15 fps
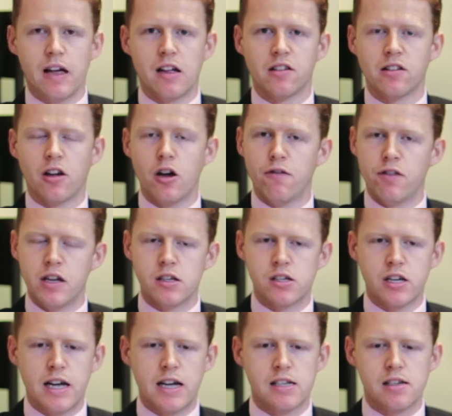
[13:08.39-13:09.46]
That's over the
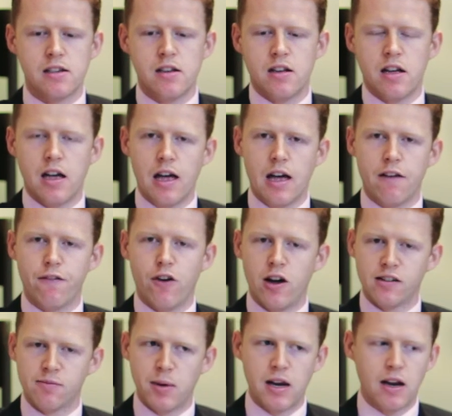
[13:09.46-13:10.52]
internet,
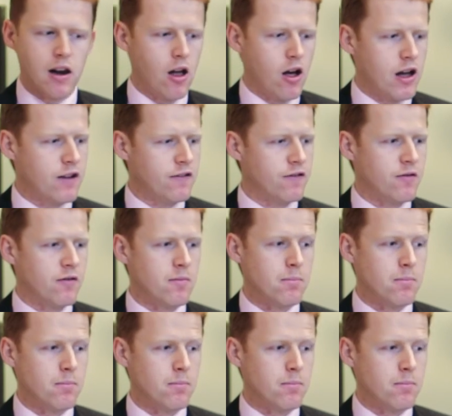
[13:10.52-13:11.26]
via Spink Live,